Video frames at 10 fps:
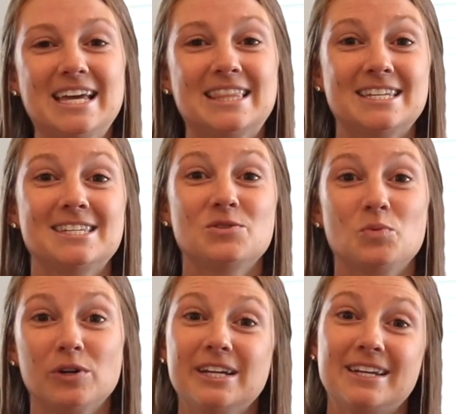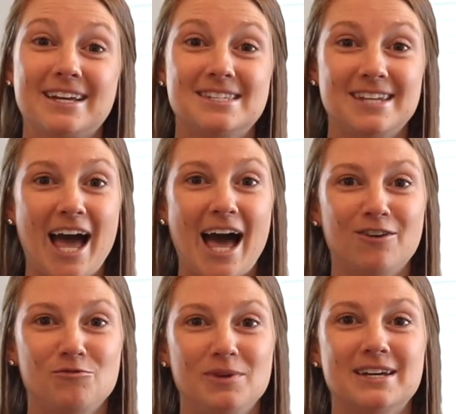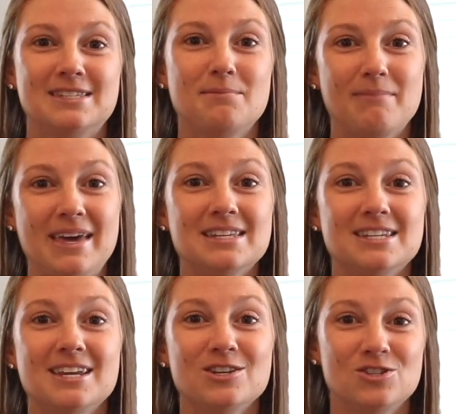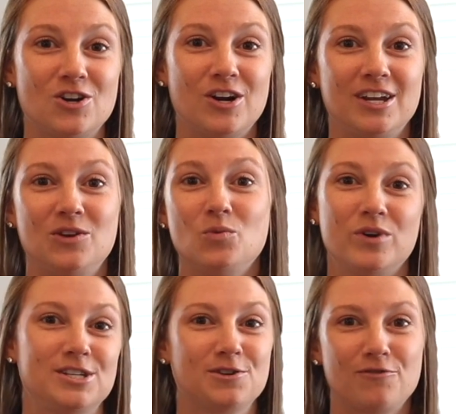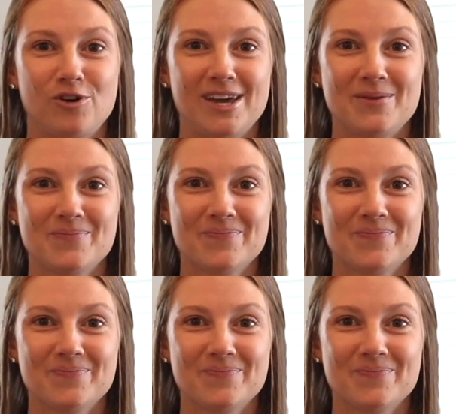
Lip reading: This is really nice to have because it makes getting started risk-free.